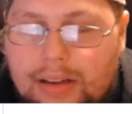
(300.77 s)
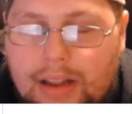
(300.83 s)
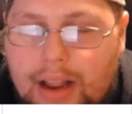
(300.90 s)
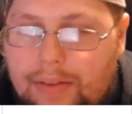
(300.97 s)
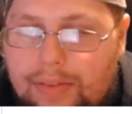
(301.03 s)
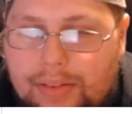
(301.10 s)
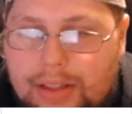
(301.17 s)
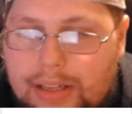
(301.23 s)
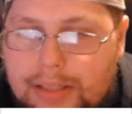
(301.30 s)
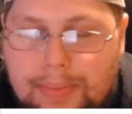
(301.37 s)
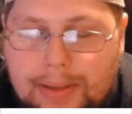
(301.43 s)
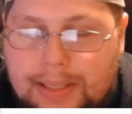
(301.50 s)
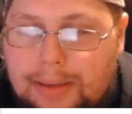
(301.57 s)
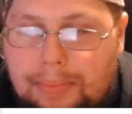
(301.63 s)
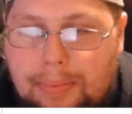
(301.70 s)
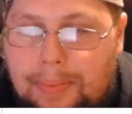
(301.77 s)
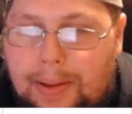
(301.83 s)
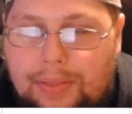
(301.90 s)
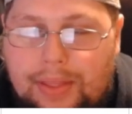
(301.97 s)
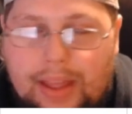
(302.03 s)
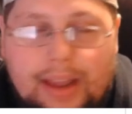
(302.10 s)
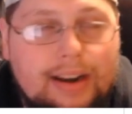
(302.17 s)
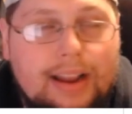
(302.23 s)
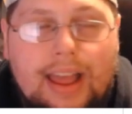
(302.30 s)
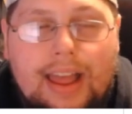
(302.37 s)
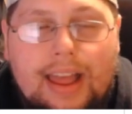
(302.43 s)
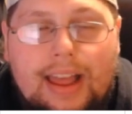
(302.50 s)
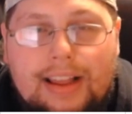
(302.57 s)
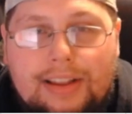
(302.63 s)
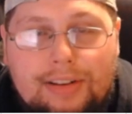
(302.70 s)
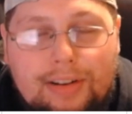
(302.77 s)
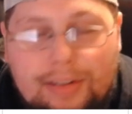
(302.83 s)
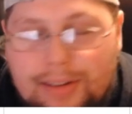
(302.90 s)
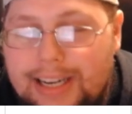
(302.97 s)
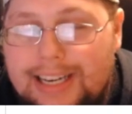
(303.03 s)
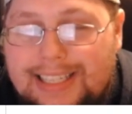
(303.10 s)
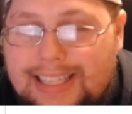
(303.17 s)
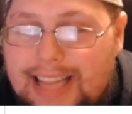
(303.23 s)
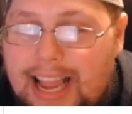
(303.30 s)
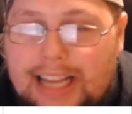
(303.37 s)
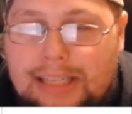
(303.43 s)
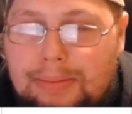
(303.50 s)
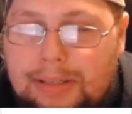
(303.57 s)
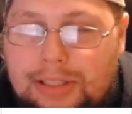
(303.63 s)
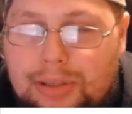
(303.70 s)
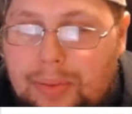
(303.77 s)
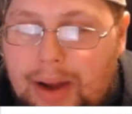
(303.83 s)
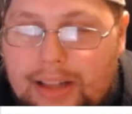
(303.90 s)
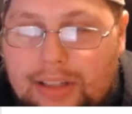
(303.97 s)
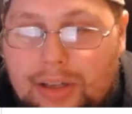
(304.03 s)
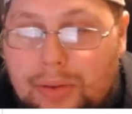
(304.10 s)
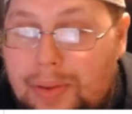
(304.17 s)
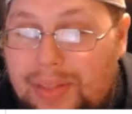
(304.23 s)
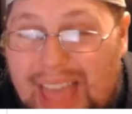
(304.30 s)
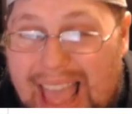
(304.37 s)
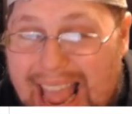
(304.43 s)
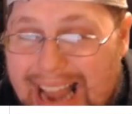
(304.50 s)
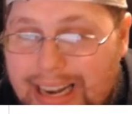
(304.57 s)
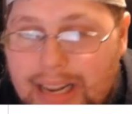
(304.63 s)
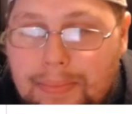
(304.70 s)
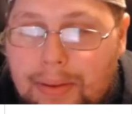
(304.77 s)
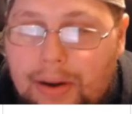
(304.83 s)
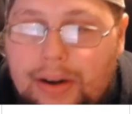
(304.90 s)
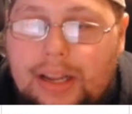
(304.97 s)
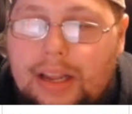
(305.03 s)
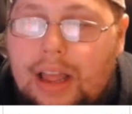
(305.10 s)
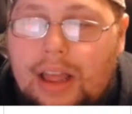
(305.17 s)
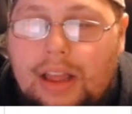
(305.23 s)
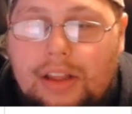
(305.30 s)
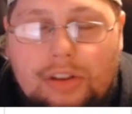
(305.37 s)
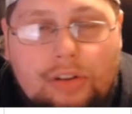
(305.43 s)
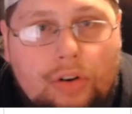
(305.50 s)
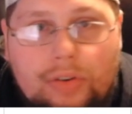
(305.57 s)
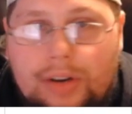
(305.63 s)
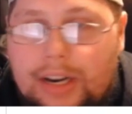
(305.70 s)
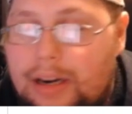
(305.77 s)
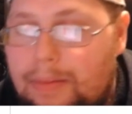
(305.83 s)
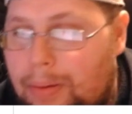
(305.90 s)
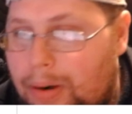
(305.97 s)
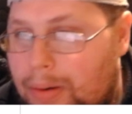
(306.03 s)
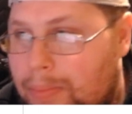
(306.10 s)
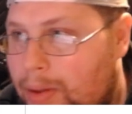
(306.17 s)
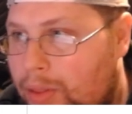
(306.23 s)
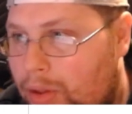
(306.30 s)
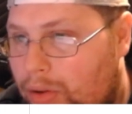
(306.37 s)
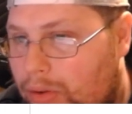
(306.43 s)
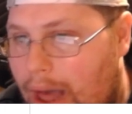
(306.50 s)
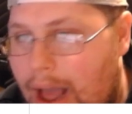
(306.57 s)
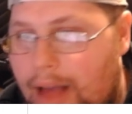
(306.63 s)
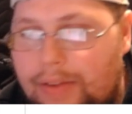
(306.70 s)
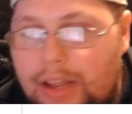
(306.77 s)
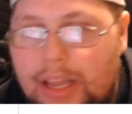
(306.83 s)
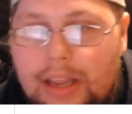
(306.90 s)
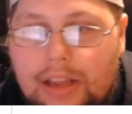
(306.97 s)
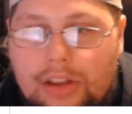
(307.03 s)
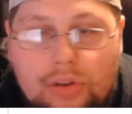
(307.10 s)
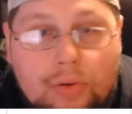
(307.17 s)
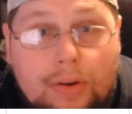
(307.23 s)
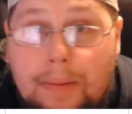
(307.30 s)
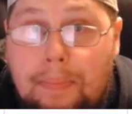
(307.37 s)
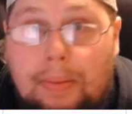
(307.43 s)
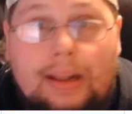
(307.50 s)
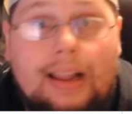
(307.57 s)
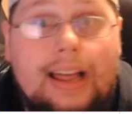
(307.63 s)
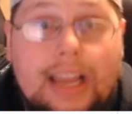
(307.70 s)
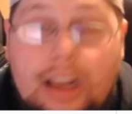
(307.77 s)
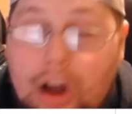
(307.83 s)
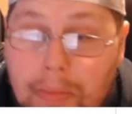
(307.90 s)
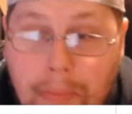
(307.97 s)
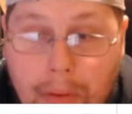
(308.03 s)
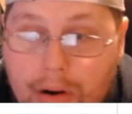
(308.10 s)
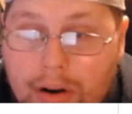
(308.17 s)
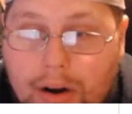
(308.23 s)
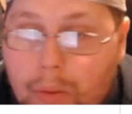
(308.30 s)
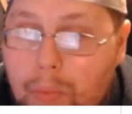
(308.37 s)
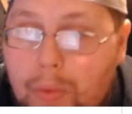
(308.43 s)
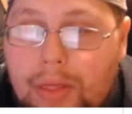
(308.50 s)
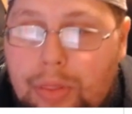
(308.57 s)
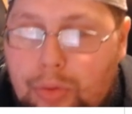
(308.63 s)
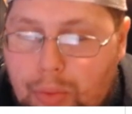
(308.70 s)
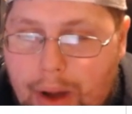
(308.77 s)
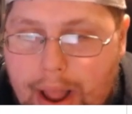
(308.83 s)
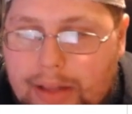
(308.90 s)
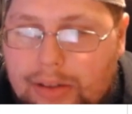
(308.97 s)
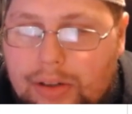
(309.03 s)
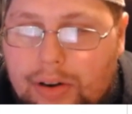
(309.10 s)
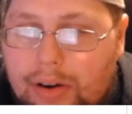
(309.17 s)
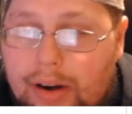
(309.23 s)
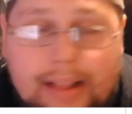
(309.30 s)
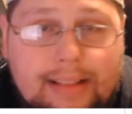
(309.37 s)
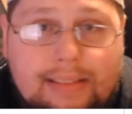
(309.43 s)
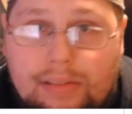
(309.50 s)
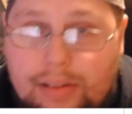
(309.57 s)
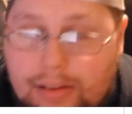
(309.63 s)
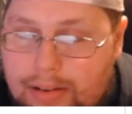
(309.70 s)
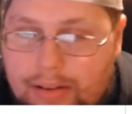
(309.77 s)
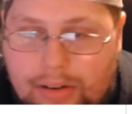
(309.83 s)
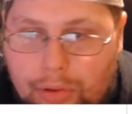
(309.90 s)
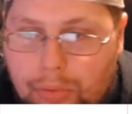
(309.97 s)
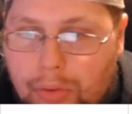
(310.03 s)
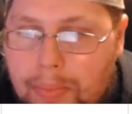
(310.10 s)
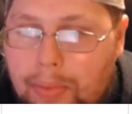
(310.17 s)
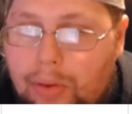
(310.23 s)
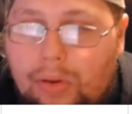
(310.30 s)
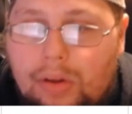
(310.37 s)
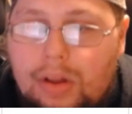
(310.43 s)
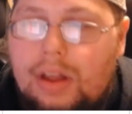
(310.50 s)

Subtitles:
Everything's messed up about that. You don't need to stack Spencer Rattler with anybody. You don't need to put him with Olave. You could play Kamara with Rattler. It's doable.